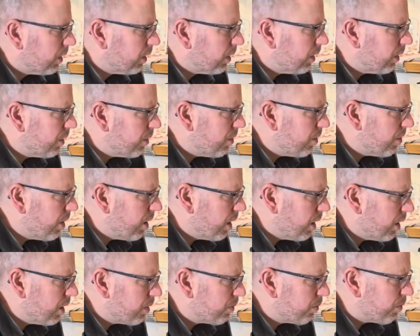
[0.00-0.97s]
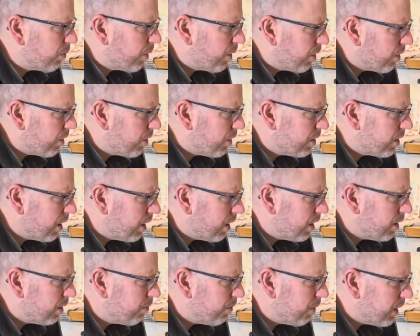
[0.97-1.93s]
Now, do you think his brothers had
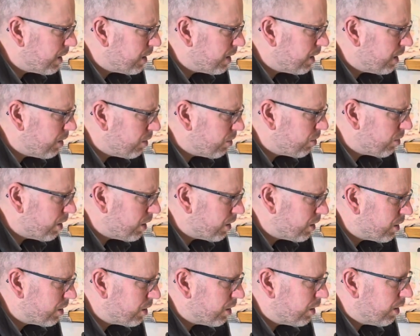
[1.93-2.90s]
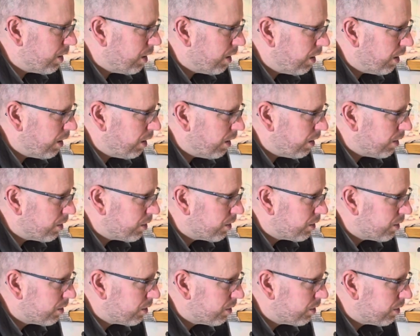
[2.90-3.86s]
his best interests at heart?
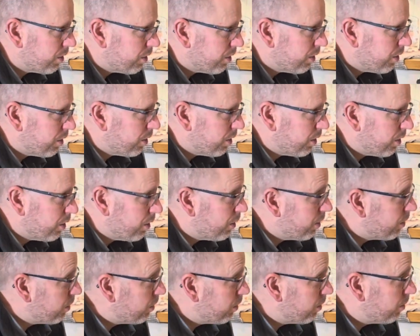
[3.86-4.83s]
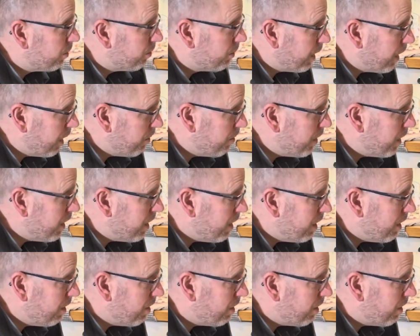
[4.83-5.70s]
Or maybe